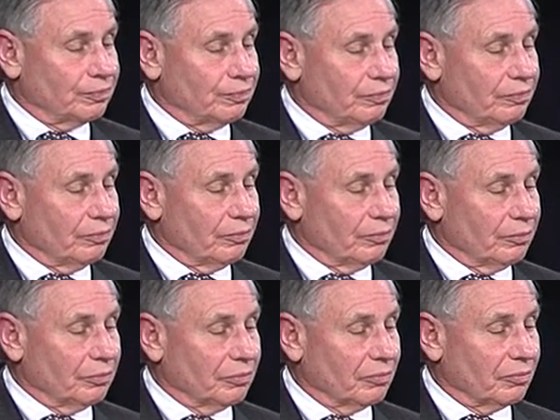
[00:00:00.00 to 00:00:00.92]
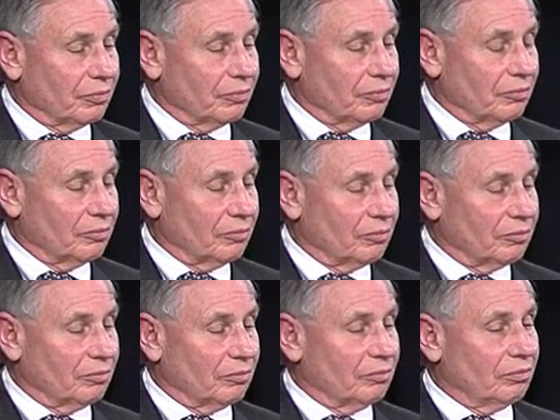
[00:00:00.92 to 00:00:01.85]

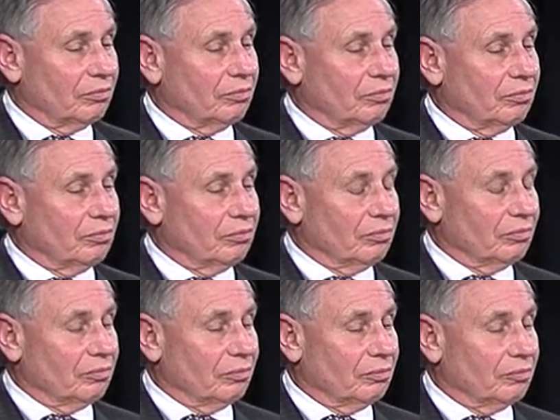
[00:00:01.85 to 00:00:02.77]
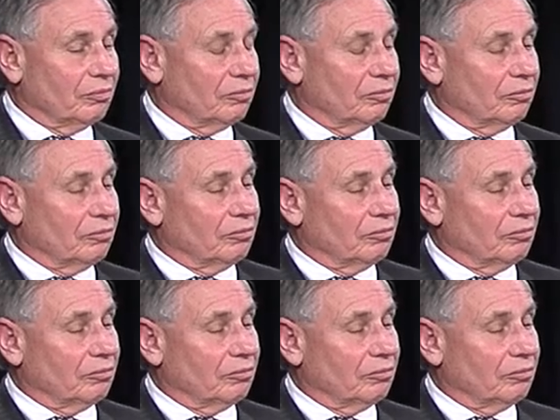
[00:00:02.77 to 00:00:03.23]
This person isn't speaking.